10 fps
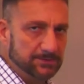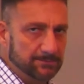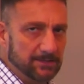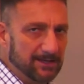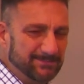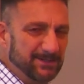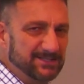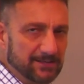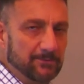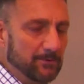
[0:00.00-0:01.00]
sometimes, but
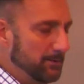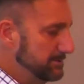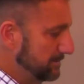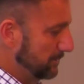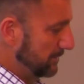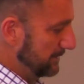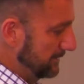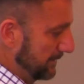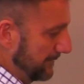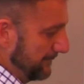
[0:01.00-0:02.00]
it's always somewhere around
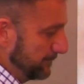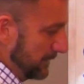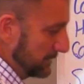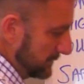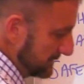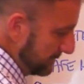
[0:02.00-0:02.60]
there. So it's